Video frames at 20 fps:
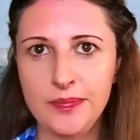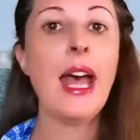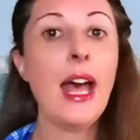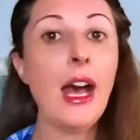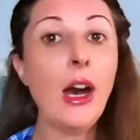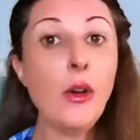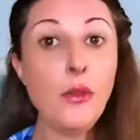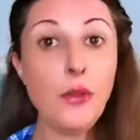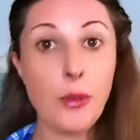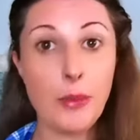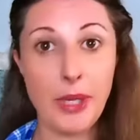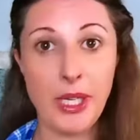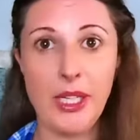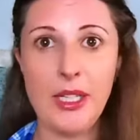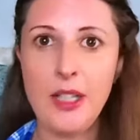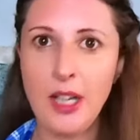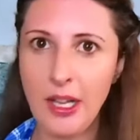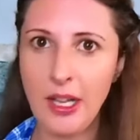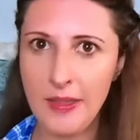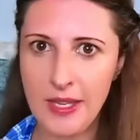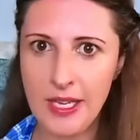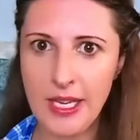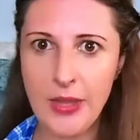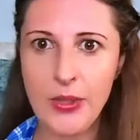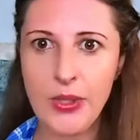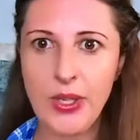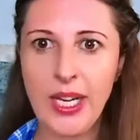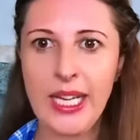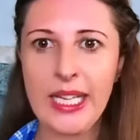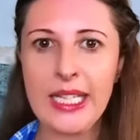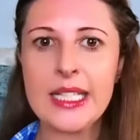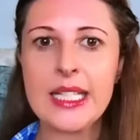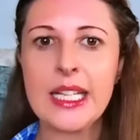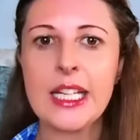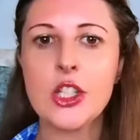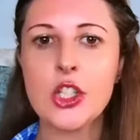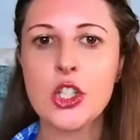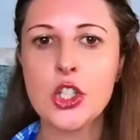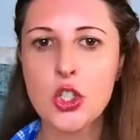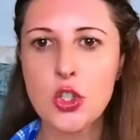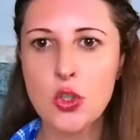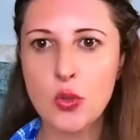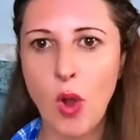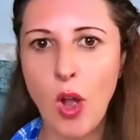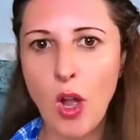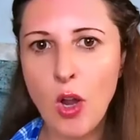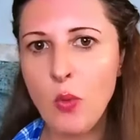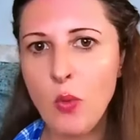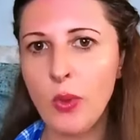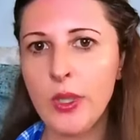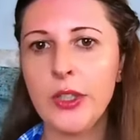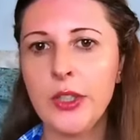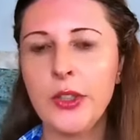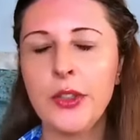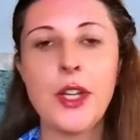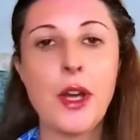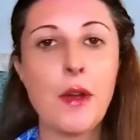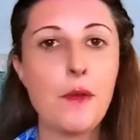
Elphaba, on the other hand, is strong-willed,